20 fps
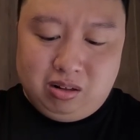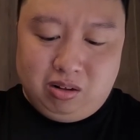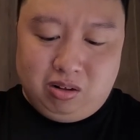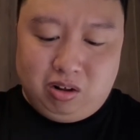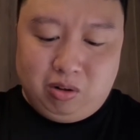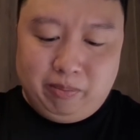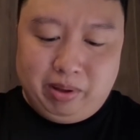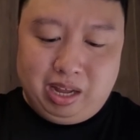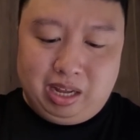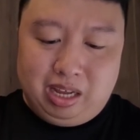
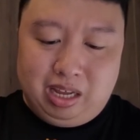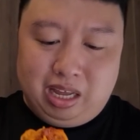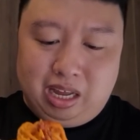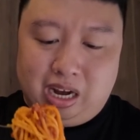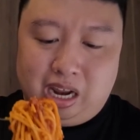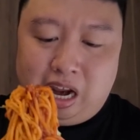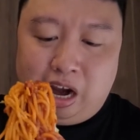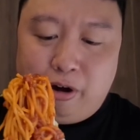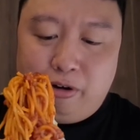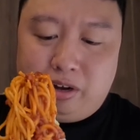oh, man,
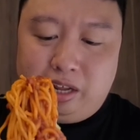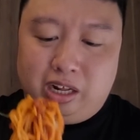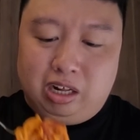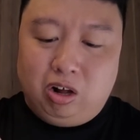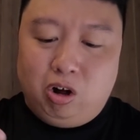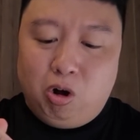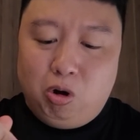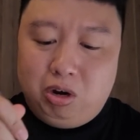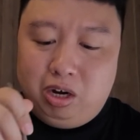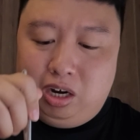get everything
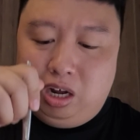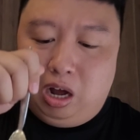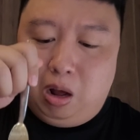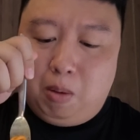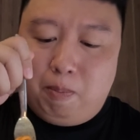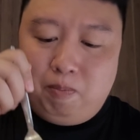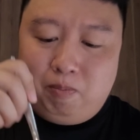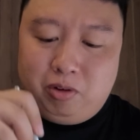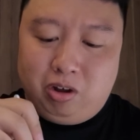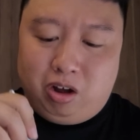coated
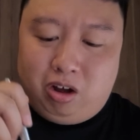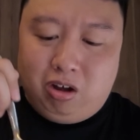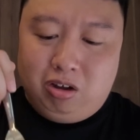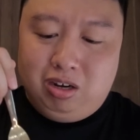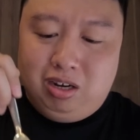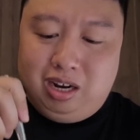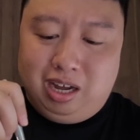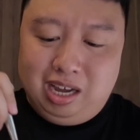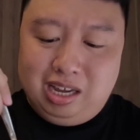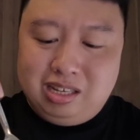up.
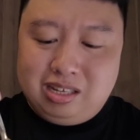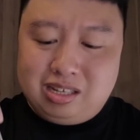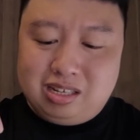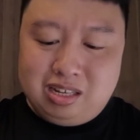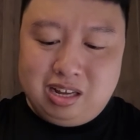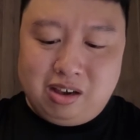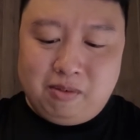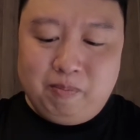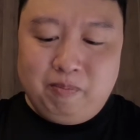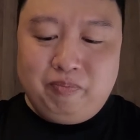All nice.
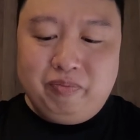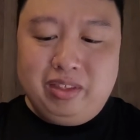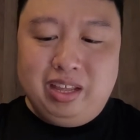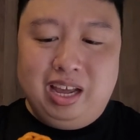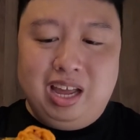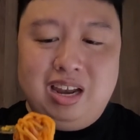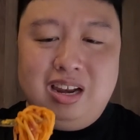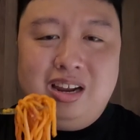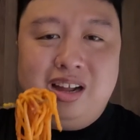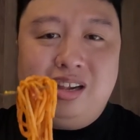
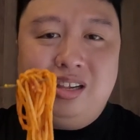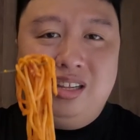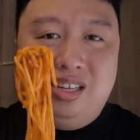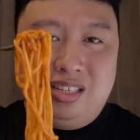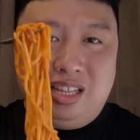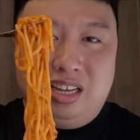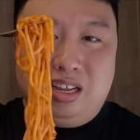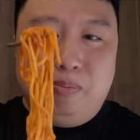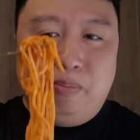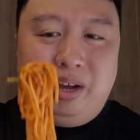And
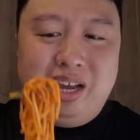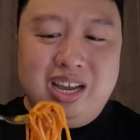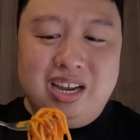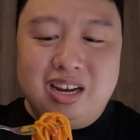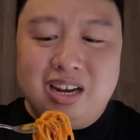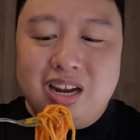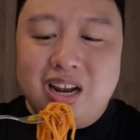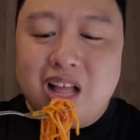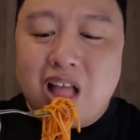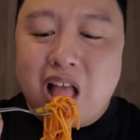let's take a bite.